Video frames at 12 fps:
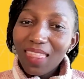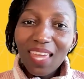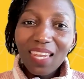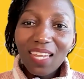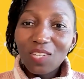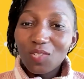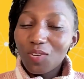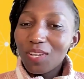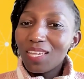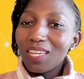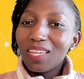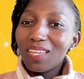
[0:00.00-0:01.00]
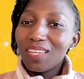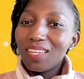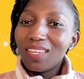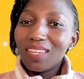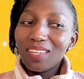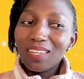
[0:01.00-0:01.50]
then it
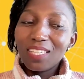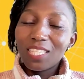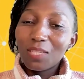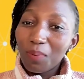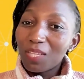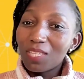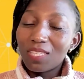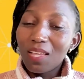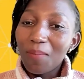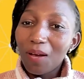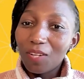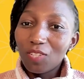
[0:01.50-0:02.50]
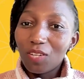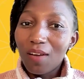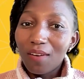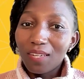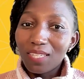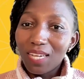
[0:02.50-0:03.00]
really speaks about your
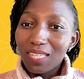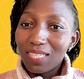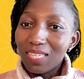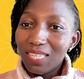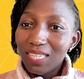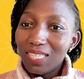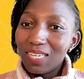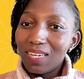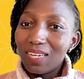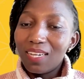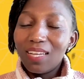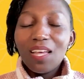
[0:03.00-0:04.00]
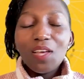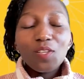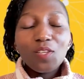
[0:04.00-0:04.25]
character as a leader.